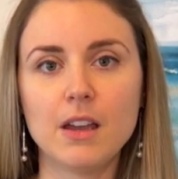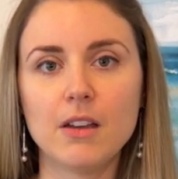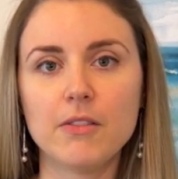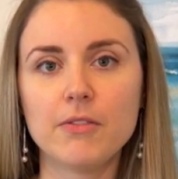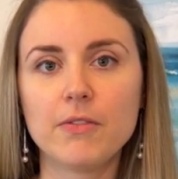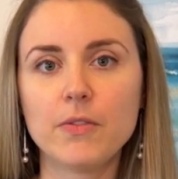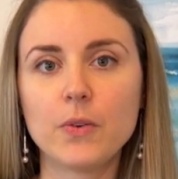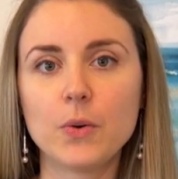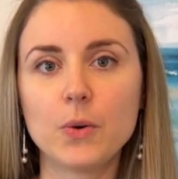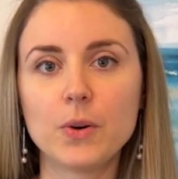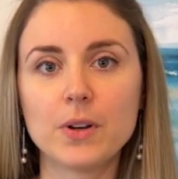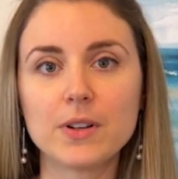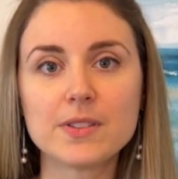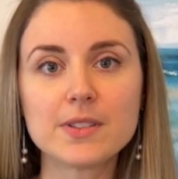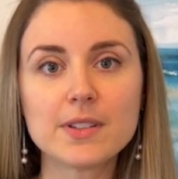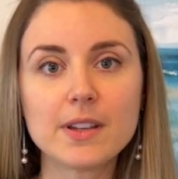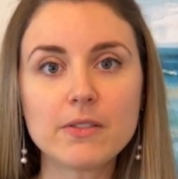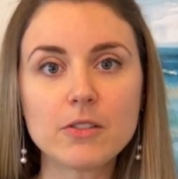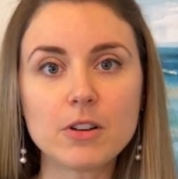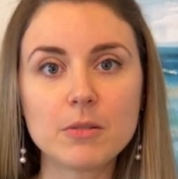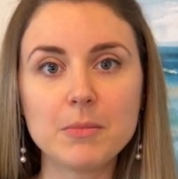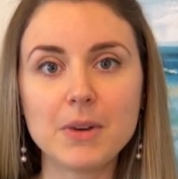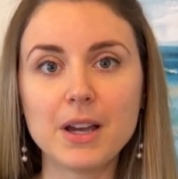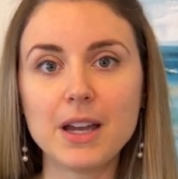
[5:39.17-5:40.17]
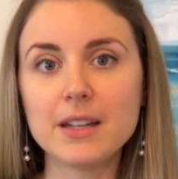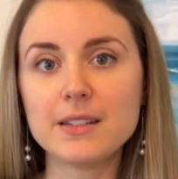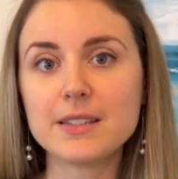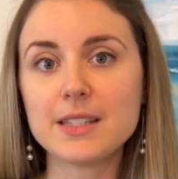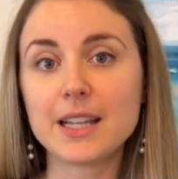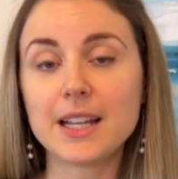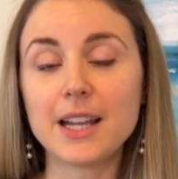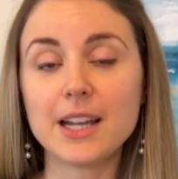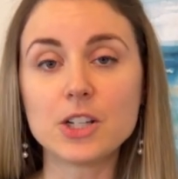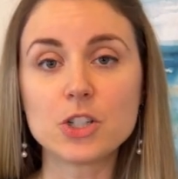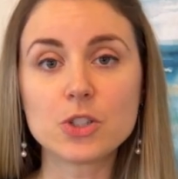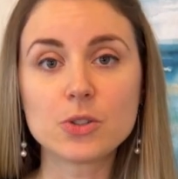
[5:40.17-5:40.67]
For several months. I
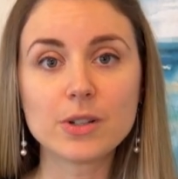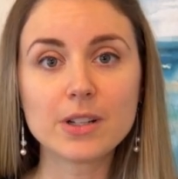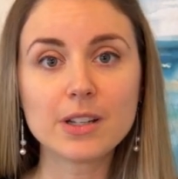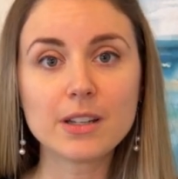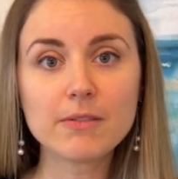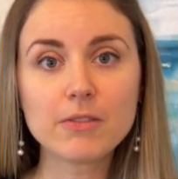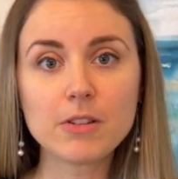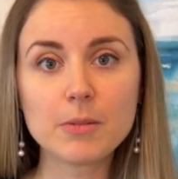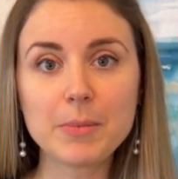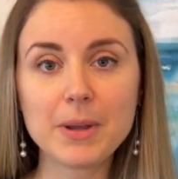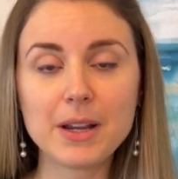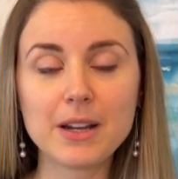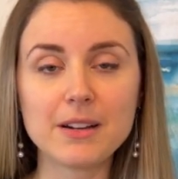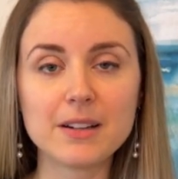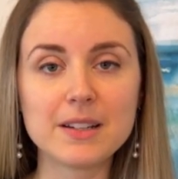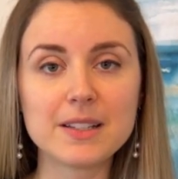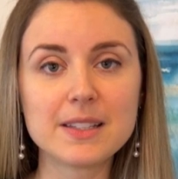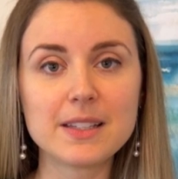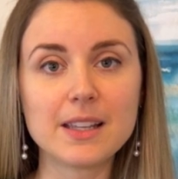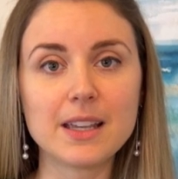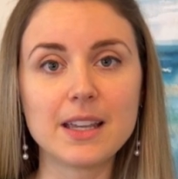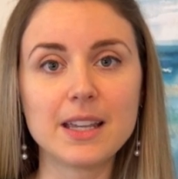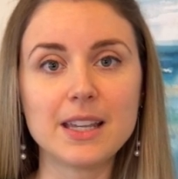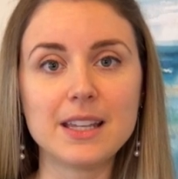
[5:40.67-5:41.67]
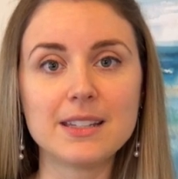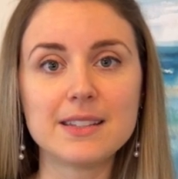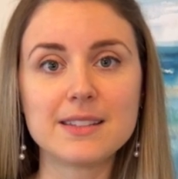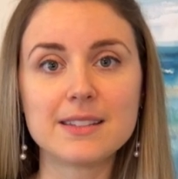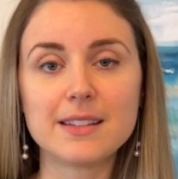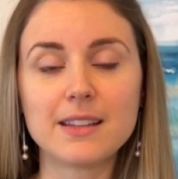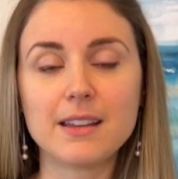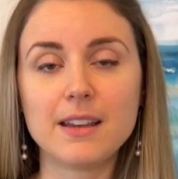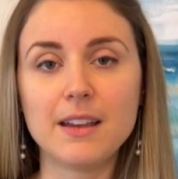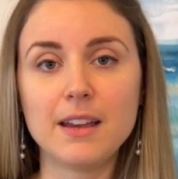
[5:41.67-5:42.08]
got treated for parasites.